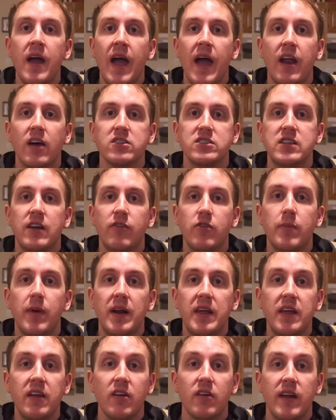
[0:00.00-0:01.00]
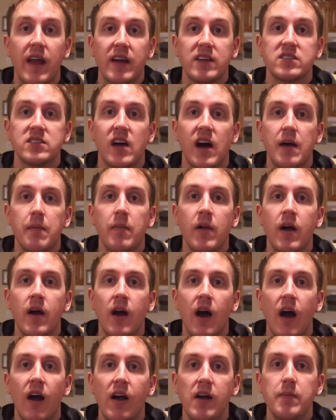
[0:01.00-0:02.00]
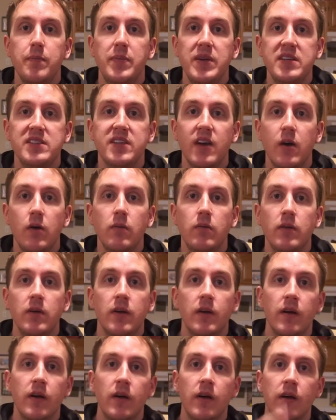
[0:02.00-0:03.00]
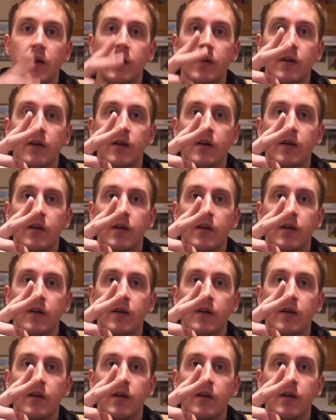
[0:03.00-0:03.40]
And I'll see everybody here next time. All right, peace out.